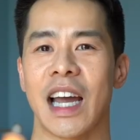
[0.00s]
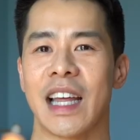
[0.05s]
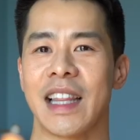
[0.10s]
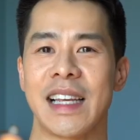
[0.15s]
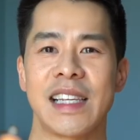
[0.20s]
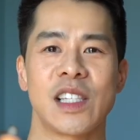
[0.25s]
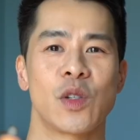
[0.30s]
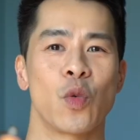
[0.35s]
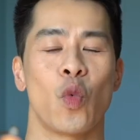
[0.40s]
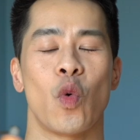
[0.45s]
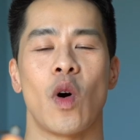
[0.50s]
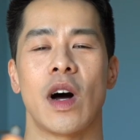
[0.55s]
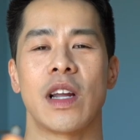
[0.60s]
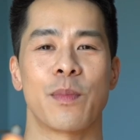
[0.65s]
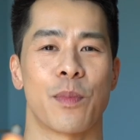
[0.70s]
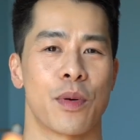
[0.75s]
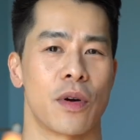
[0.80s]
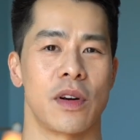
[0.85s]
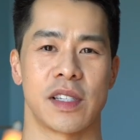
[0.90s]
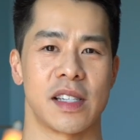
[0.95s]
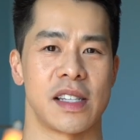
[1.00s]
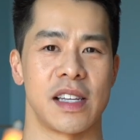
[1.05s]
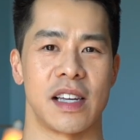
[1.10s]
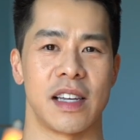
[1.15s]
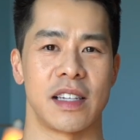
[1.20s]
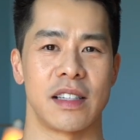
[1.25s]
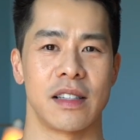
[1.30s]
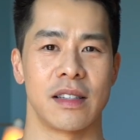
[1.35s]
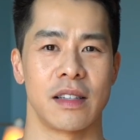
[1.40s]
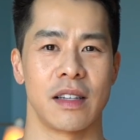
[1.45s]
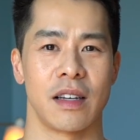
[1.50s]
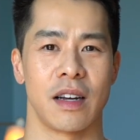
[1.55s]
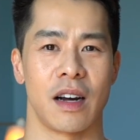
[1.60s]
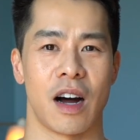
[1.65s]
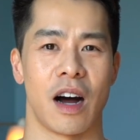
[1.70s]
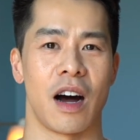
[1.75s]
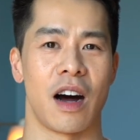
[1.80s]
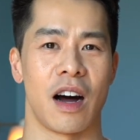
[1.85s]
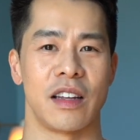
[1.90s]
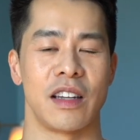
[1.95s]
at least one person
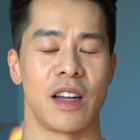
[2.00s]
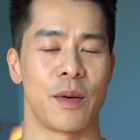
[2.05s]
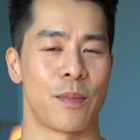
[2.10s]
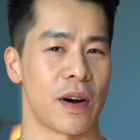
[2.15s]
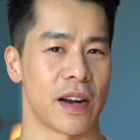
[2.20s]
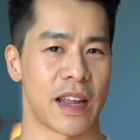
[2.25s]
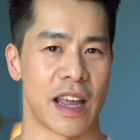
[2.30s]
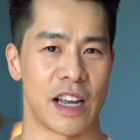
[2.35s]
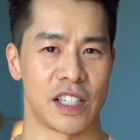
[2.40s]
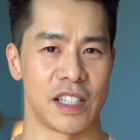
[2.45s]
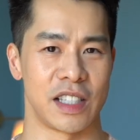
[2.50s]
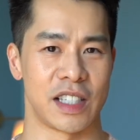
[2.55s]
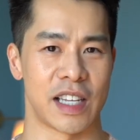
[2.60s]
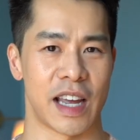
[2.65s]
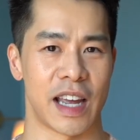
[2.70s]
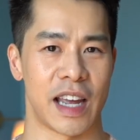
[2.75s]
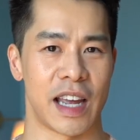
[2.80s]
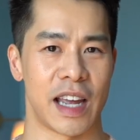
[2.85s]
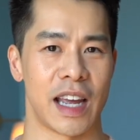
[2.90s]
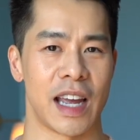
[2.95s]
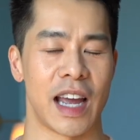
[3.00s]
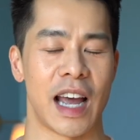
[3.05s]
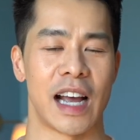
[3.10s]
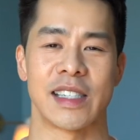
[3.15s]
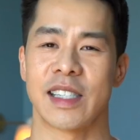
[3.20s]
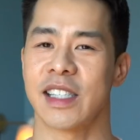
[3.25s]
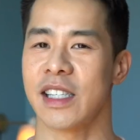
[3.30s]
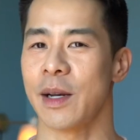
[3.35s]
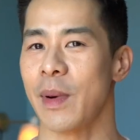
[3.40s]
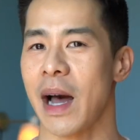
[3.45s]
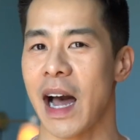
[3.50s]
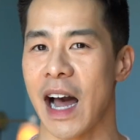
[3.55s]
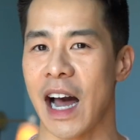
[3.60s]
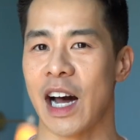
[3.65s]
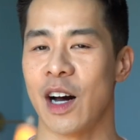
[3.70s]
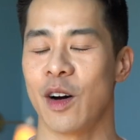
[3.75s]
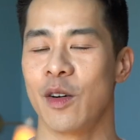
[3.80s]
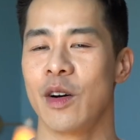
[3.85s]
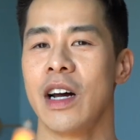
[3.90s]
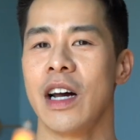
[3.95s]
on embarkation day has
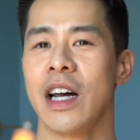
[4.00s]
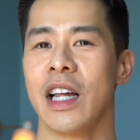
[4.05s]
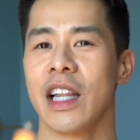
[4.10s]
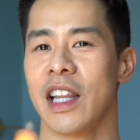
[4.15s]
somehow